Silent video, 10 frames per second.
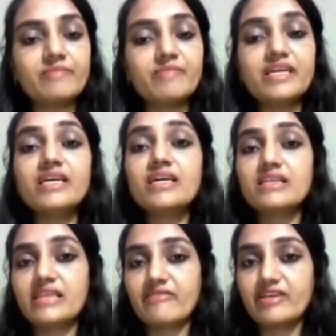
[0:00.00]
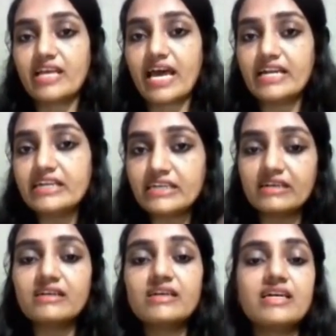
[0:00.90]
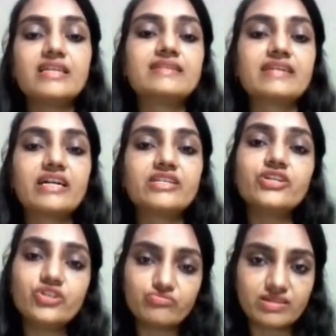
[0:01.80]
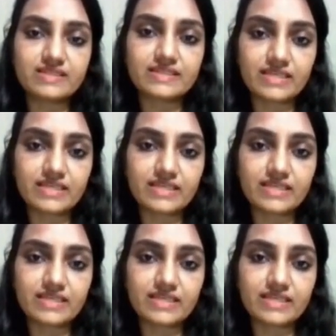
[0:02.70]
they will enter inside the human skin.